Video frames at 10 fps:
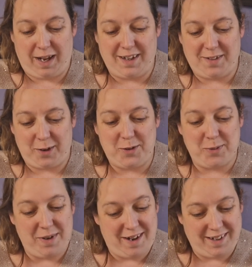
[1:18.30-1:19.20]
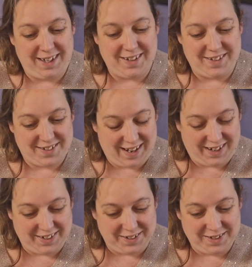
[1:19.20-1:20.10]
And social learning is the
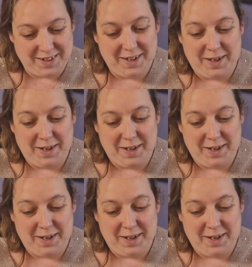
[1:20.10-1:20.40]
second,